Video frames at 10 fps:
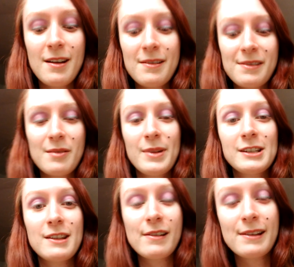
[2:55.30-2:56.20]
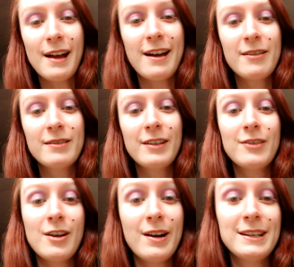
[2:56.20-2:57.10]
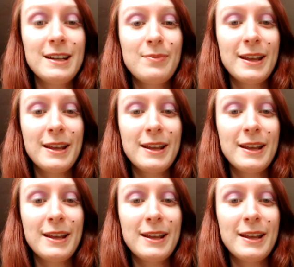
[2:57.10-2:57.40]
not so much the style, even though I did